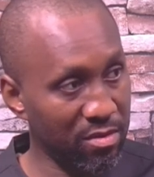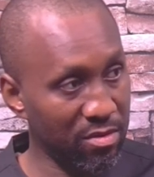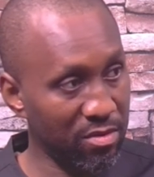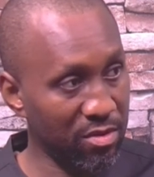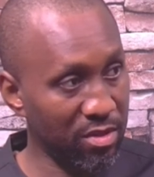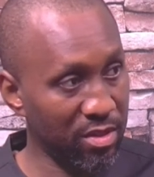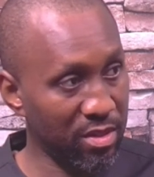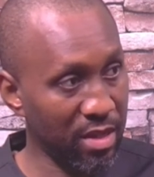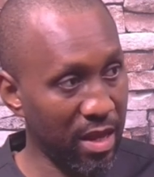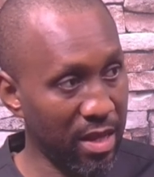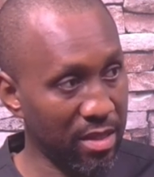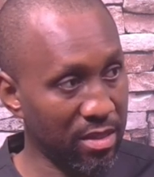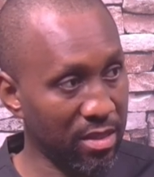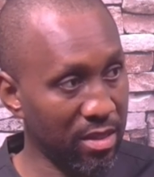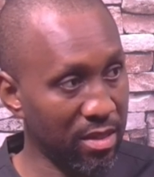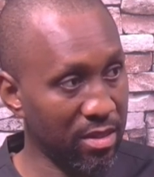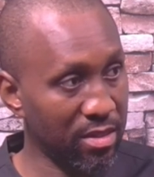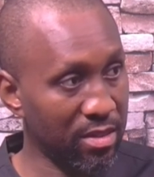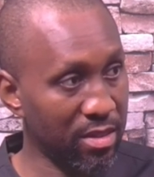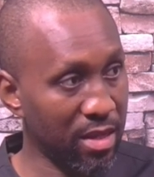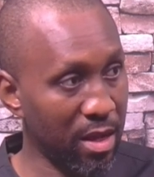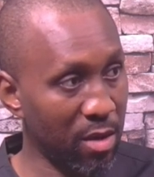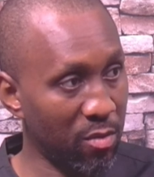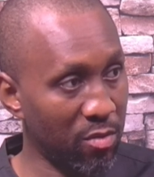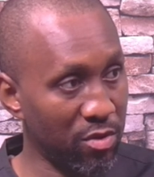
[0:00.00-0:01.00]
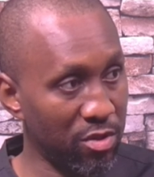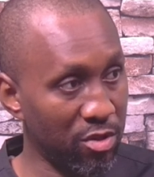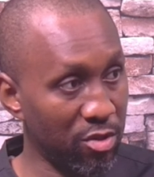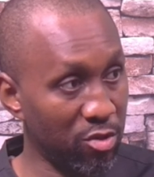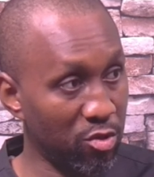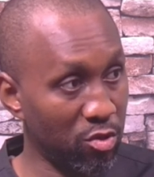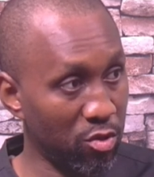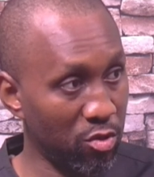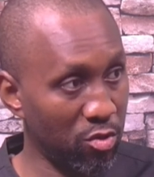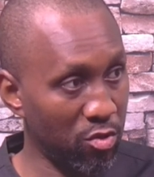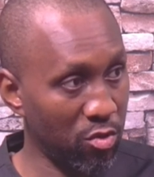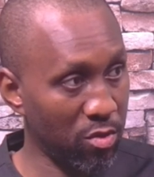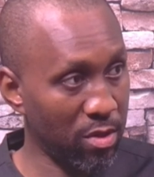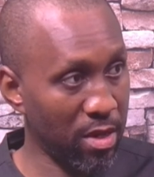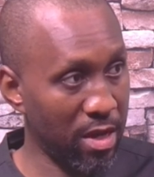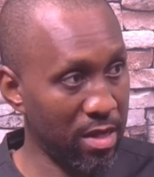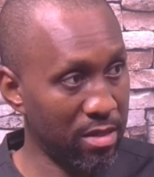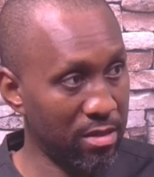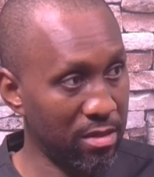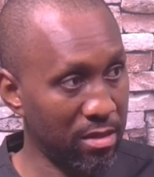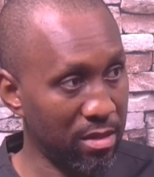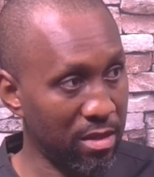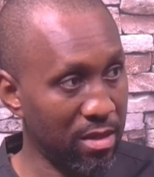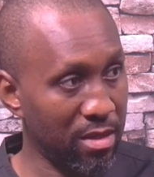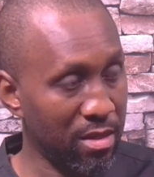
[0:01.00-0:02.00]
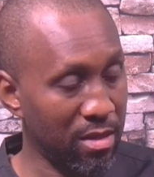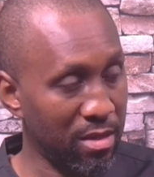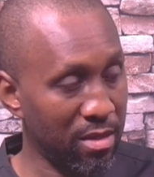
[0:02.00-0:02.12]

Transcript: These are things these that are, these are these are the